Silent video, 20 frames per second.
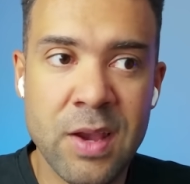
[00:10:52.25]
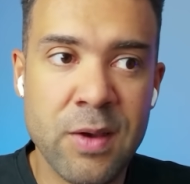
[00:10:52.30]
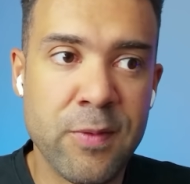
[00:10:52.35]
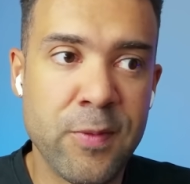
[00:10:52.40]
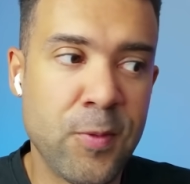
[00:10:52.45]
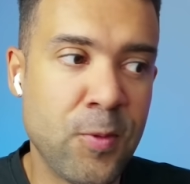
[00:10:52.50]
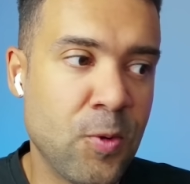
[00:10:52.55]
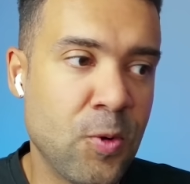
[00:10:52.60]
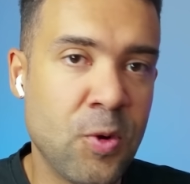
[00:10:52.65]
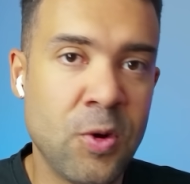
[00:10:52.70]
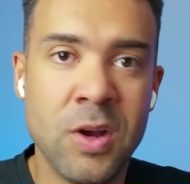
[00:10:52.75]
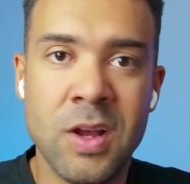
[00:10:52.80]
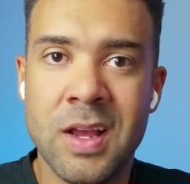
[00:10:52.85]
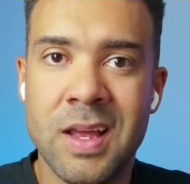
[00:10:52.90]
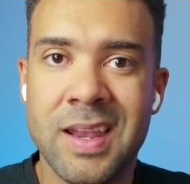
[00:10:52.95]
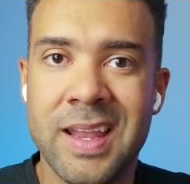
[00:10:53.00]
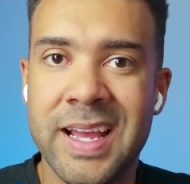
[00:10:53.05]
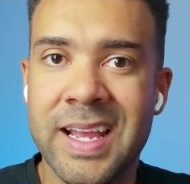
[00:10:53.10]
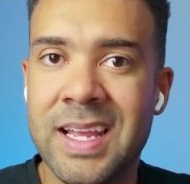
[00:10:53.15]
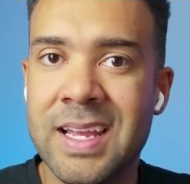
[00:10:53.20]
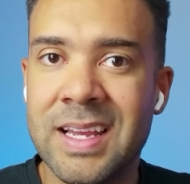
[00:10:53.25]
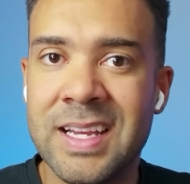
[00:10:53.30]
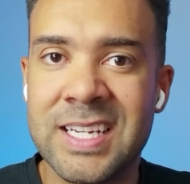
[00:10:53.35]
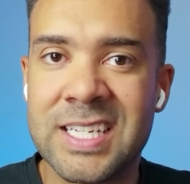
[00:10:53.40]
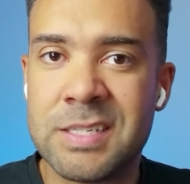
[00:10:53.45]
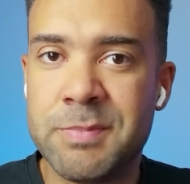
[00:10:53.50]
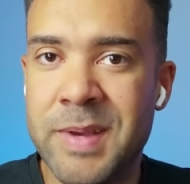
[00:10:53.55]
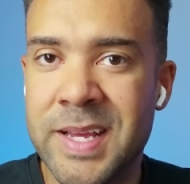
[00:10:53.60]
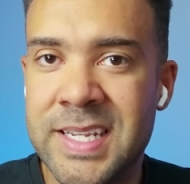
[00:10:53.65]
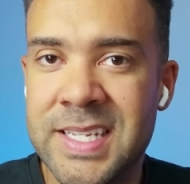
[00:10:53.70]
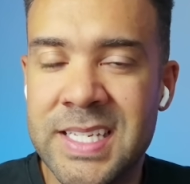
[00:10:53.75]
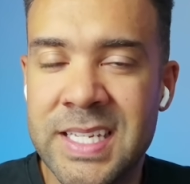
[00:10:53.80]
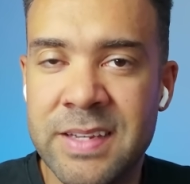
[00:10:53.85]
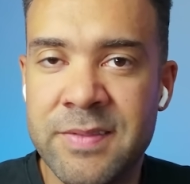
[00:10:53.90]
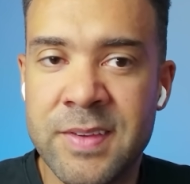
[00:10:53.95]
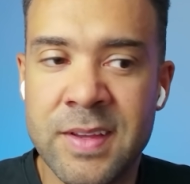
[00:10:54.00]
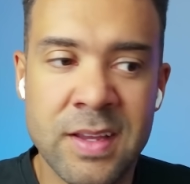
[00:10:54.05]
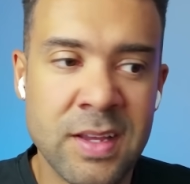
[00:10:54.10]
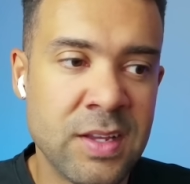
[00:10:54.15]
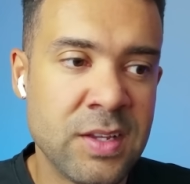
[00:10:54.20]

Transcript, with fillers: for like expensive